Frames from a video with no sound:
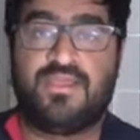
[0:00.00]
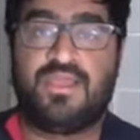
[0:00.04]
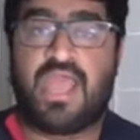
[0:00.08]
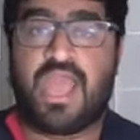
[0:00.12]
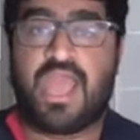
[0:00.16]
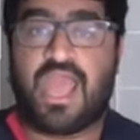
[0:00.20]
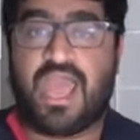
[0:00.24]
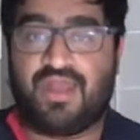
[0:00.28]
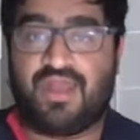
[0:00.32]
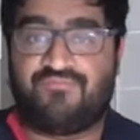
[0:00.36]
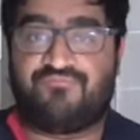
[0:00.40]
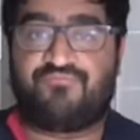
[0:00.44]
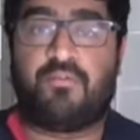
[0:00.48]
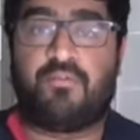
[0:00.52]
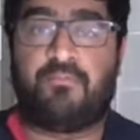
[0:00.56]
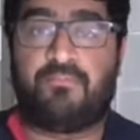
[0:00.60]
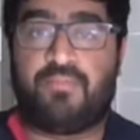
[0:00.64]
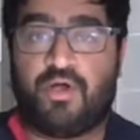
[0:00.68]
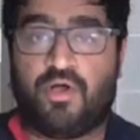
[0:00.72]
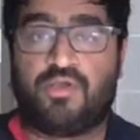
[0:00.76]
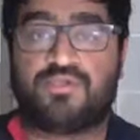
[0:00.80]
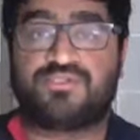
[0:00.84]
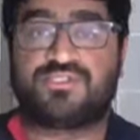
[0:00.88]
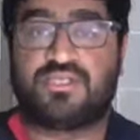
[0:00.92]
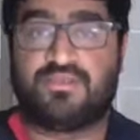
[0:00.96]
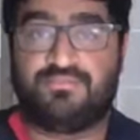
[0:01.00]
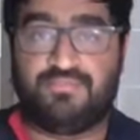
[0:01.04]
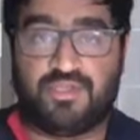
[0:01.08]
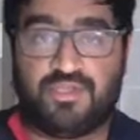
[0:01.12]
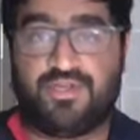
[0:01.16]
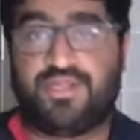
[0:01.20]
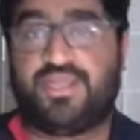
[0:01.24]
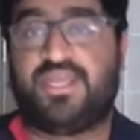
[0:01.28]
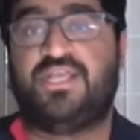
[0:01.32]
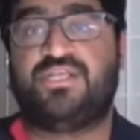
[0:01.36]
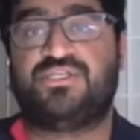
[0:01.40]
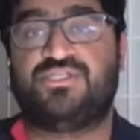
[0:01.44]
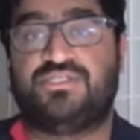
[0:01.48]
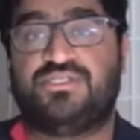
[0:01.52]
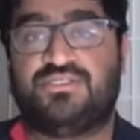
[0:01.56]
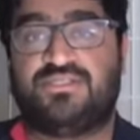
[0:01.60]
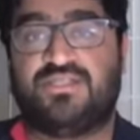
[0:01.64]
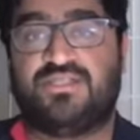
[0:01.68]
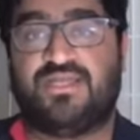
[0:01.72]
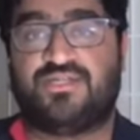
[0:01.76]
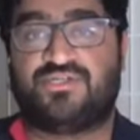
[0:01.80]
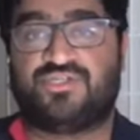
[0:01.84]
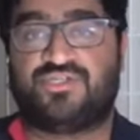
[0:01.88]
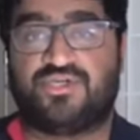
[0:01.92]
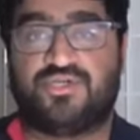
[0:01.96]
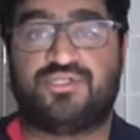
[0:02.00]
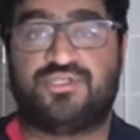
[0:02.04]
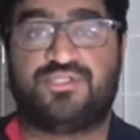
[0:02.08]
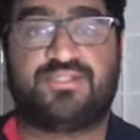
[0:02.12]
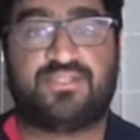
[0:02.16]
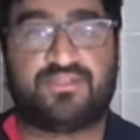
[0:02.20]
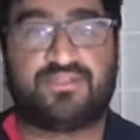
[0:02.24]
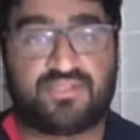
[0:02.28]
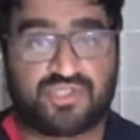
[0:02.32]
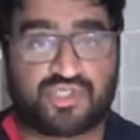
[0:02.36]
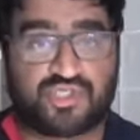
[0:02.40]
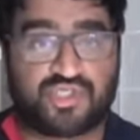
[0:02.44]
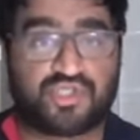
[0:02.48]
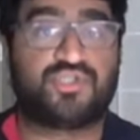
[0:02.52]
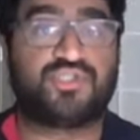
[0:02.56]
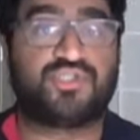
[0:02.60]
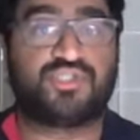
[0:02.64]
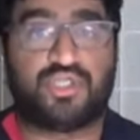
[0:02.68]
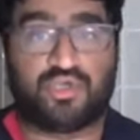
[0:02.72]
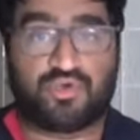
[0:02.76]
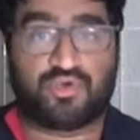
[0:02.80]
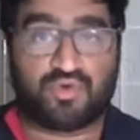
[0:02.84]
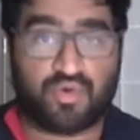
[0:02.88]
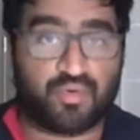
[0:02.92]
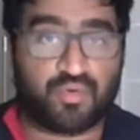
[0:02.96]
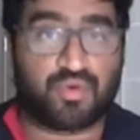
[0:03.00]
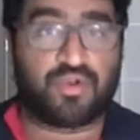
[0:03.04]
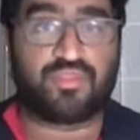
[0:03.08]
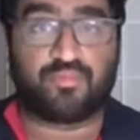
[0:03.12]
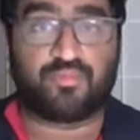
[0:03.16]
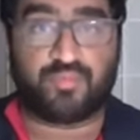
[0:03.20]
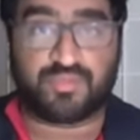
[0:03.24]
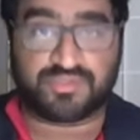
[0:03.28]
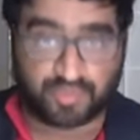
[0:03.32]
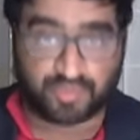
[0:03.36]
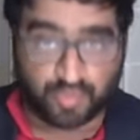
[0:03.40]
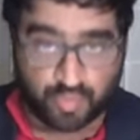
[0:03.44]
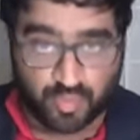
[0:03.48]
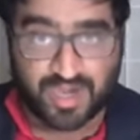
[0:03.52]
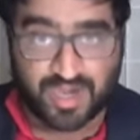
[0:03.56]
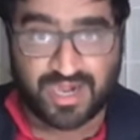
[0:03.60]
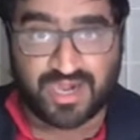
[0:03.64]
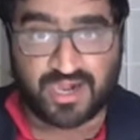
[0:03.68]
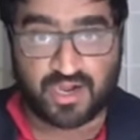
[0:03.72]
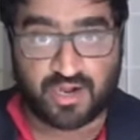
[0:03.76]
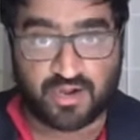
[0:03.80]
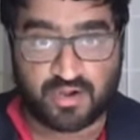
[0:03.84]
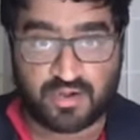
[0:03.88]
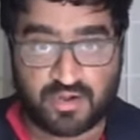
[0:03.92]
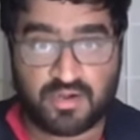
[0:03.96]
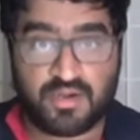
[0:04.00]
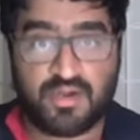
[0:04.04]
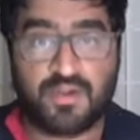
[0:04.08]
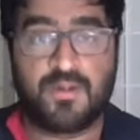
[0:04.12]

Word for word: and from Paul's communication to that church, that the church in Corinth was aware